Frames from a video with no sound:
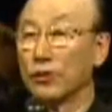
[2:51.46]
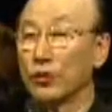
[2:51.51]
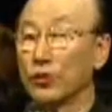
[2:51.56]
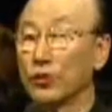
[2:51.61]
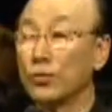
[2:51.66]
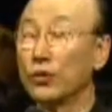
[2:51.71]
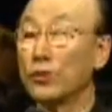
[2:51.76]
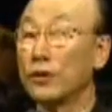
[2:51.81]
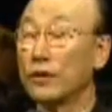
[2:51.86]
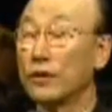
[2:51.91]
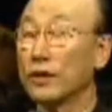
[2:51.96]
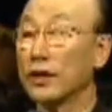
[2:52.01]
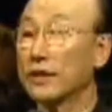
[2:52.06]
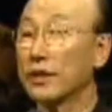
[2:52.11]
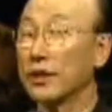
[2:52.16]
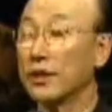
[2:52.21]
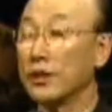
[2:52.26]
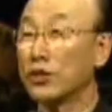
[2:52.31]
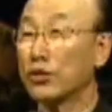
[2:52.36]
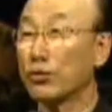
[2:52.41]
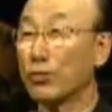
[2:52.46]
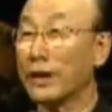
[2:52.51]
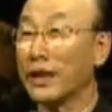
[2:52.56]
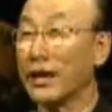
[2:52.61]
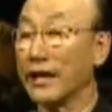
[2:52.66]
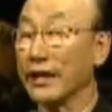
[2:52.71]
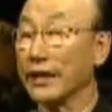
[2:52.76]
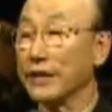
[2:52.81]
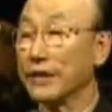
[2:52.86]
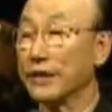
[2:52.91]
You look at the
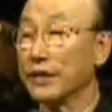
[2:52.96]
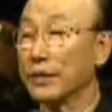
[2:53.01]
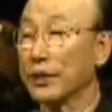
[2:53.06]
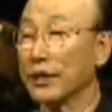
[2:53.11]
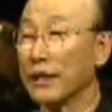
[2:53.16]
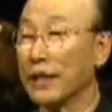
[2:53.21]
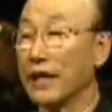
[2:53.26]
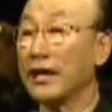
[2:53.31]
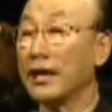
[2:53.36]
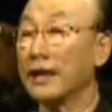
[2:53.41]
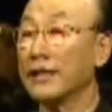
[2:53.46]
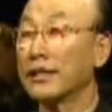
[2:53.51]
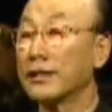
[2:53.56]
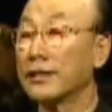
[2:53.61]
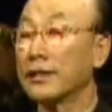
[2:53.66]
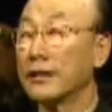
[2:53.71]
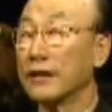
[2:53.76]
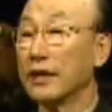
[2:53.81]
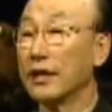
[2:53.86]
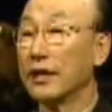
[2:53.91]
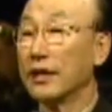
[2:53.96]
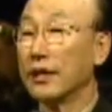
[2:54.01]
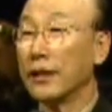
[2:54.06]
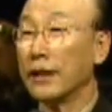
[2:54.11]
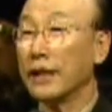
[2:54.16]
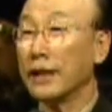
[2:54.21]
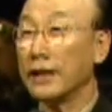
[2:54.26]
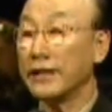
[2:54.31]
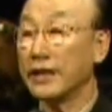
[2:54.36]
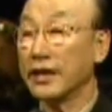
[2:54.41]
Israelites. God
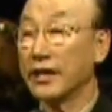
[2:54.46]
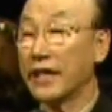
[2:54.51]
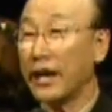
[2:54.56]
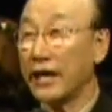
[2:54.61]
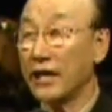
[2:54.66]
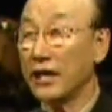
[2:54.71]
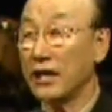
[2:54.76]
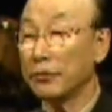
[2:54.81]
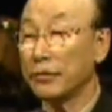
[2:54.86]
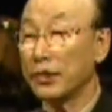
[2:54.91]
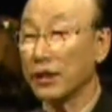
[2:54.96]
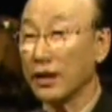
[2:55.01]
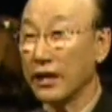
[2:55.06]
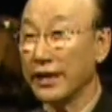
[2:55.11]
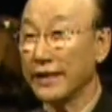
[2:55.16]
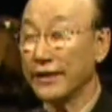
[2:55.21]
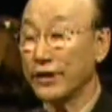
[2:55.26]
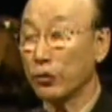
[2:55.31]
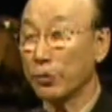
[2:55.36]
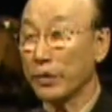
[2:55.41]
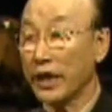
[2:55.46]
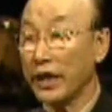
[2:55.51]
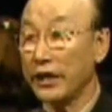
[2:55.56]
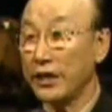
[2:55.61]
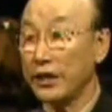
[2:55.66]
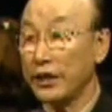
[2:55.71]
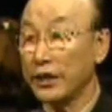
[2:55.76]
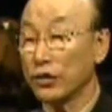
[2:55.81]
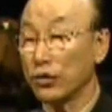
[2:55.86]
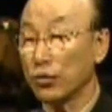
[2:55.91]
already gave the land of
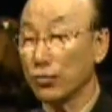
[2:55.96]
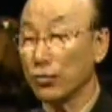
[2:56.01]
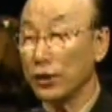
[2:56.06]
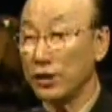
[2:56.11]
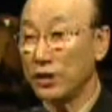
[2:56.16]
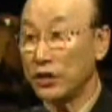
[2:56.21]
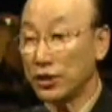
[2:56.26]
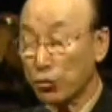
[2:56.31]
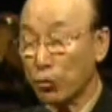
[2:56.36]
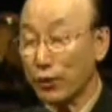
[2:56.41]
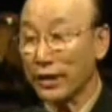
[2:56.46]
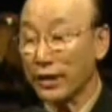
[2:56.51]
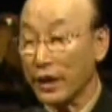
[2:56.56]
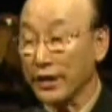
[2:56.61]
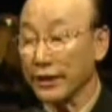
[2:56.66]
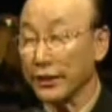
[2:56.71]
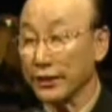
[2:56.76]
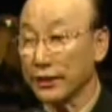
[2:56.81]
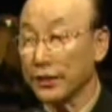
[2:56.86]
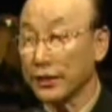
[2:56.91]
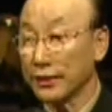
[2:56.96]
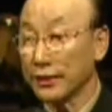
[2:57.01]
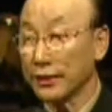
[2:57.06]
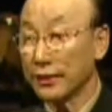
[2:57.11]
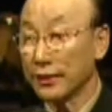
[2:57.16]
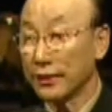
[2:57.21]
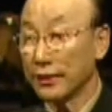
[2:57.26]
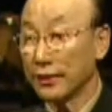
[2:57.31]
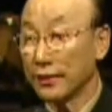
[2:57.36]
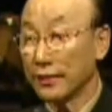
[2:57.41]
Canaan to Israelites.
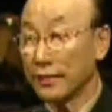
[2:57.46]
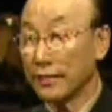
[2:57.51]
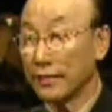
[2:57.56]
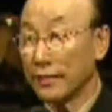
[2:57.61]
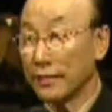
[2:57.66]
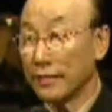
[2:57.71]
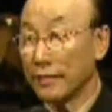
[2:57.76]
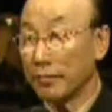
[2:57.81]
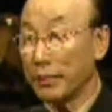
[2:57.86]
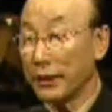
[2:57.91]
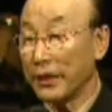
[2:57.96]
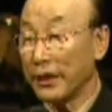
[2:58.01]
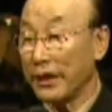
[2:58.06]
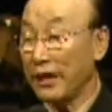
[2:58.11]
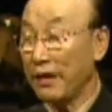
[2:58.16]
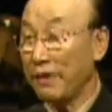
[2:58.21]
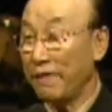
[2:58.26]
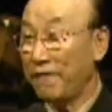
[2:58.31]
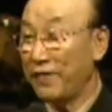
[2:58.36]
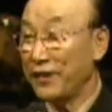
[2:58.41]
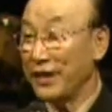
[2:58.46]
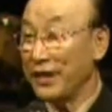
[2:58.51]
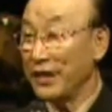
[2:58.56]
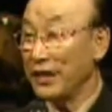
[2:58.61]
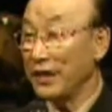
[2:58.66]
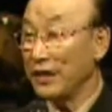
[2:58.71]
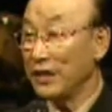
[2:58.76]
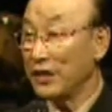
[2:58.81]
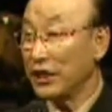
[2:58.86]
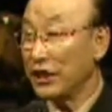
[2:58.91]
But every
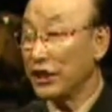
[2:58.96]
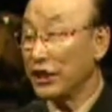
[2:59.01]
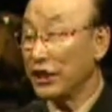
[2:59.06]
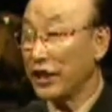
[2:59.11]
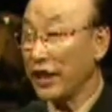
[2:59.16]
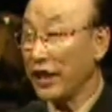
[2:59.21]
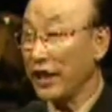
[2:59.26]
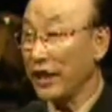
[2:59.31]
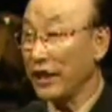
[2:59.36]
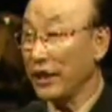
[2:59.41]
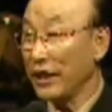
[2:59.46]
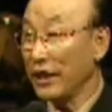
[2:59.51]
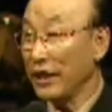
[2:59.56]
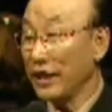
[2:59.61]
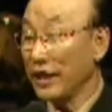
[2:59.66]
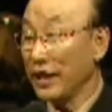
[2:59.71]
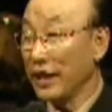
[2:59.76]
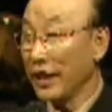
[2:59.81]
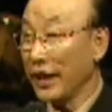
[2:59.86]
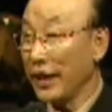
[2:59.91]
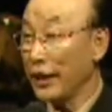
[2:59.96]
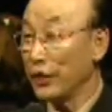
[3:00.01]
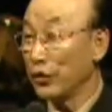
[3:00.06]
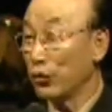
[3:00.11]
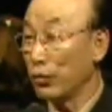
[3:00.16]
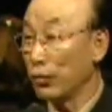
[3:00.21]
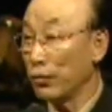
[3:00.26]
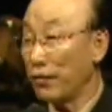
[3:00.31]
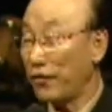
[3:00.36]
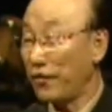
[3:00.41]
inch they
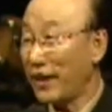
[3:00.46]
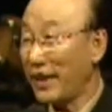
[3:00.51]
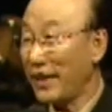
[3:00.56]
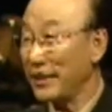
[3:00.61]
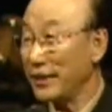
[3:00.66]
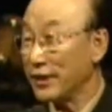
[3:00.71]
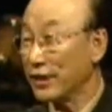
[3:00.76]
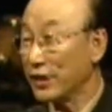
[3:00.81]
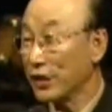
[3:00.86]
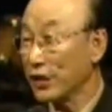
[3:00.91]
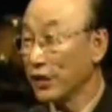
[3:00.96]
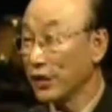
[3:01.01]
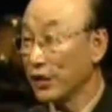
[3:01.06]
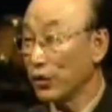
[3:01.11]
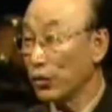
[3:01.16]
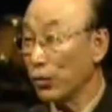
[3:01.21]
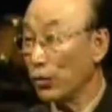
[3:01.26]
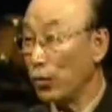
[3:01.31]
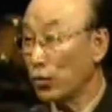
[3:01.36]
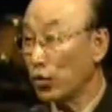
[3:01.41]
had to fight to